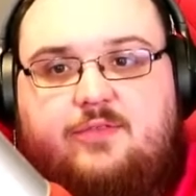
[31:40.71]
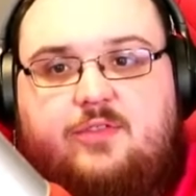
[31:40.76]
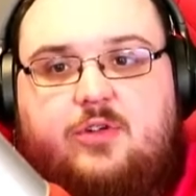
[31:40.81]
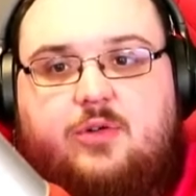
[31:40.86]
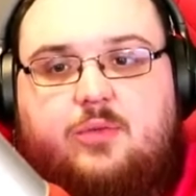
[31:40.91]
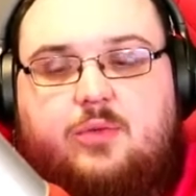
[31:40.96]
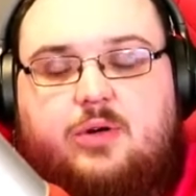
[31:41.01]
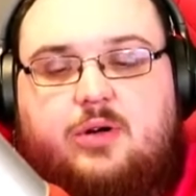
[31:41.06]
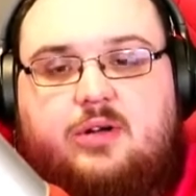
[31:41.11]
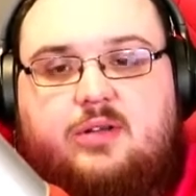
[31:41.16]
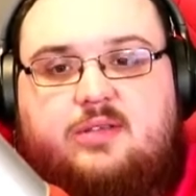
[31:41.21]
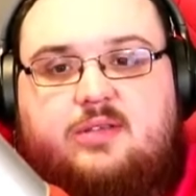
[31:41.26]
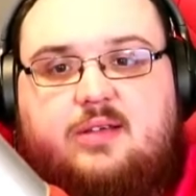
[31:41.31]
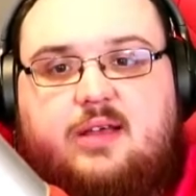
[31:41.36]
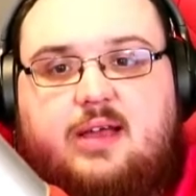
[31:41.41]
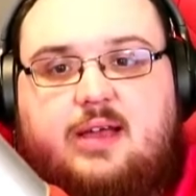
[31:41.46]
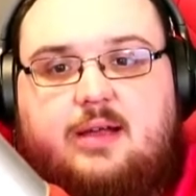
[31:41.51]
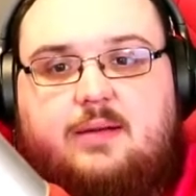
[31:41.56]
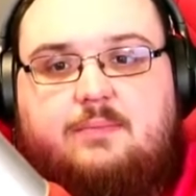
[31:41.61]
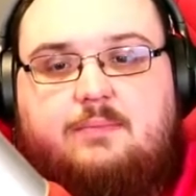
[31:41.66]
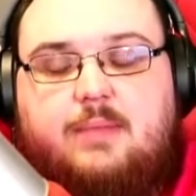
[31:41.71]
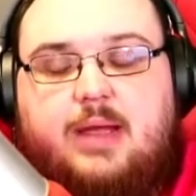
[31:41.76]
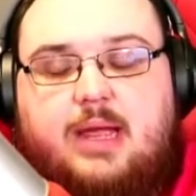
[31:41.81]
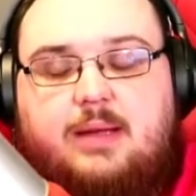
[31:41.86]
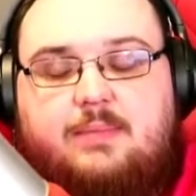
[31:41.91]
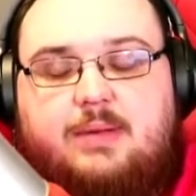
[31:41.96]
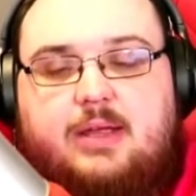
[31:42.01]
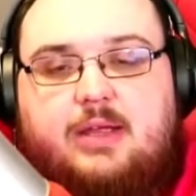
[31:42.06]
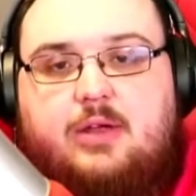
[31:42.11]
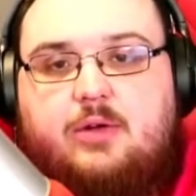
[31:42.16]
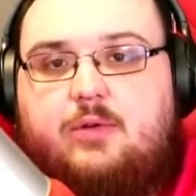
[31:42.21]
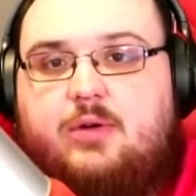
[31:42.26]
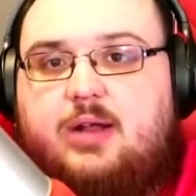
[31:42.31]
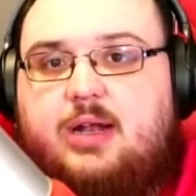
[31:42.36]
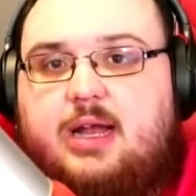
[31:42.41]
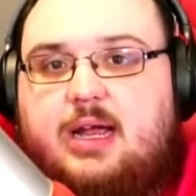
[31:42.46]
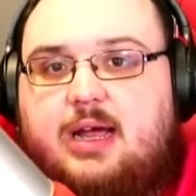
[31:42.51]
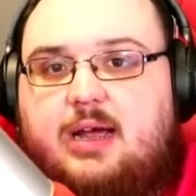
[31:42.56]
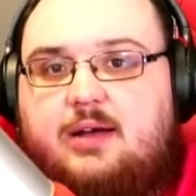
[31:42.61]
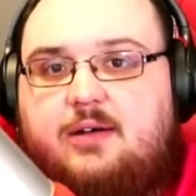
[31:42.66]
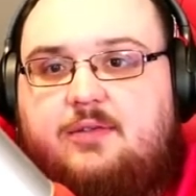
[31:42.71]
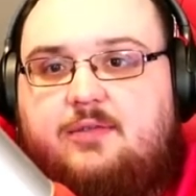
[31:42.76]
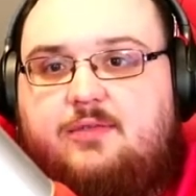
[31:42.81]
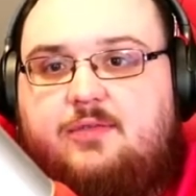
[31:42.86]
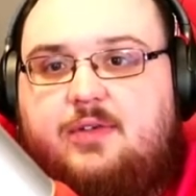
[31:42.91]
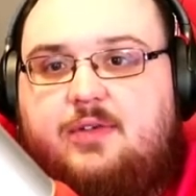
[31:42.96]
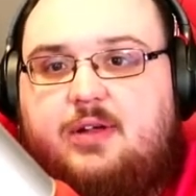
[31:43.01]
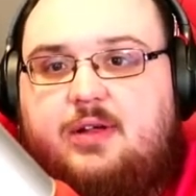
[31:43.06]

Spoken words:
to where it's like maybe you can have